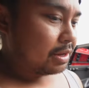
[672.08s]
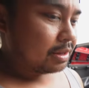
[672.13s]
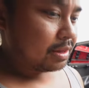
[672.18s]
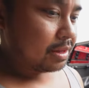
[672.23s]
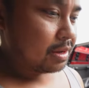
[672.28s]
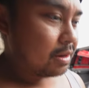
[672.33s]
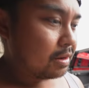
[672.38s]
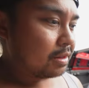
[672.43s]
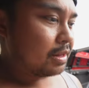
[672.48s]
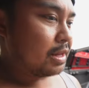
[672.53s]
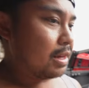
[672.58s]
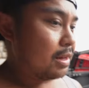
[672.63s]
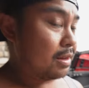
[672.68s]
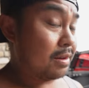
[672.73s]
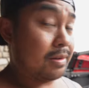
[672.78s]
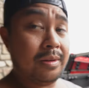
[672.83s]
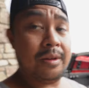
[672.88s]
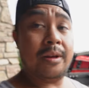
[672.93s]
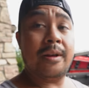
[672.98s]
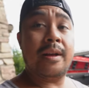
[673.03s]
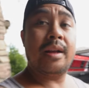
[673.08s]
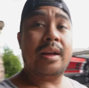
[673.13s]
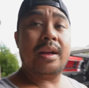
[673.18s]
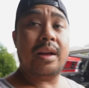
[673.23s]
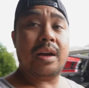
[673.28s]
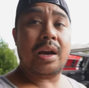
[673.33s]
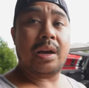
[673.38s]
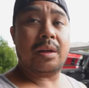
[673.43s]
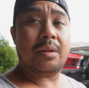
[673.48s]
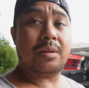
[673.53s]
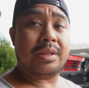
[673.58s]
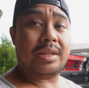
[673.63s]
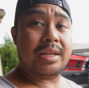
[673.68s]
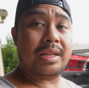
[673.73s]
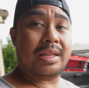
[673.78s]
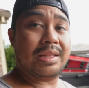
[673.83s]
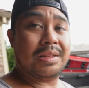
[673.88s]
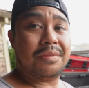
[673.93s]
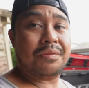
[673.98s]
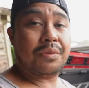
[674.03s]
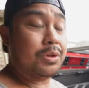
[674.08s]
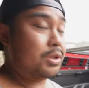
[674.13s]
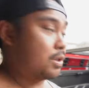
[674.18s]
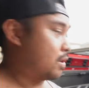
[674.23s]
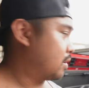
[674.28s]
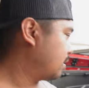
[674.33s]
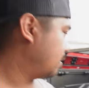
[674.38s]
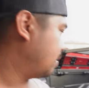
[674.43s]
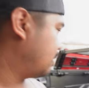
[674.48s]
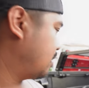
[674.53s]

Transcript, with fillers: in there that I'll need in the future.